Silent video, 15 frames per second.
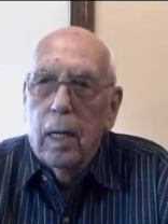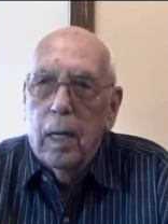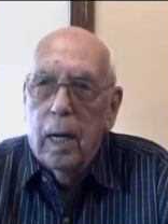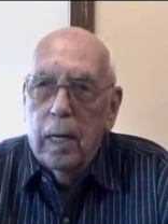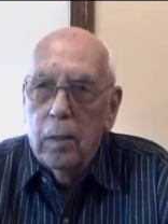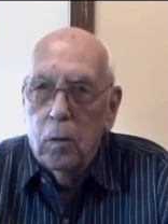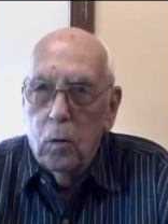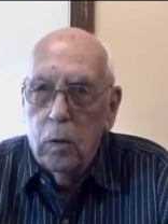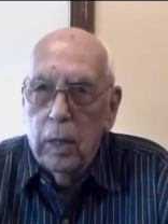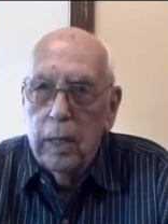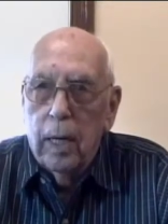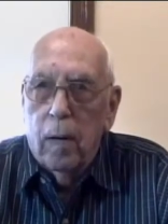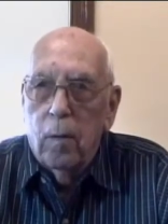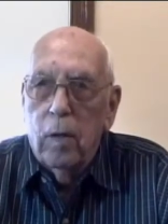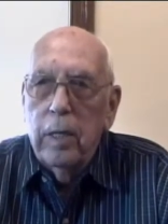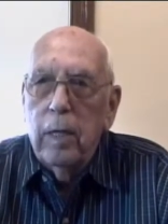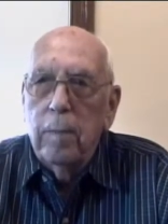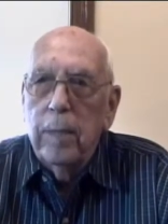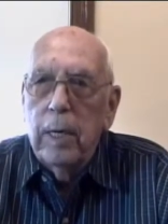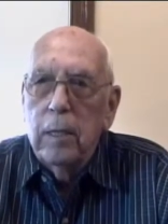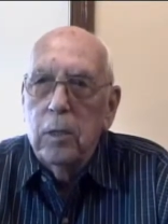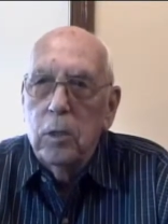on Okinawa. He
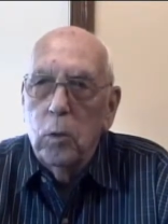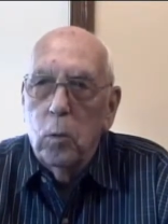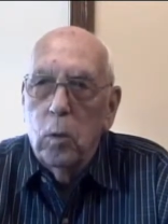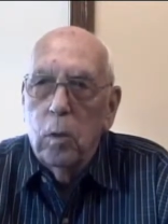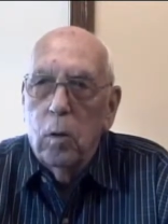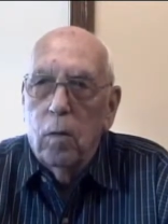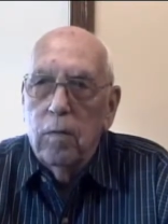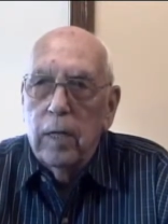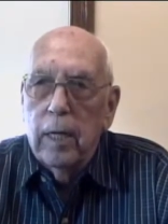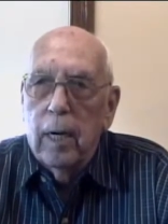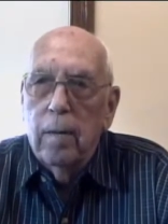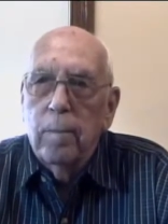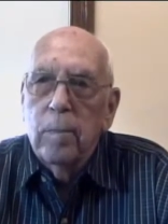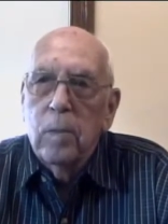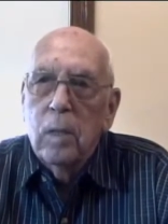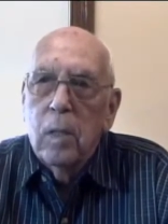made a tour over there.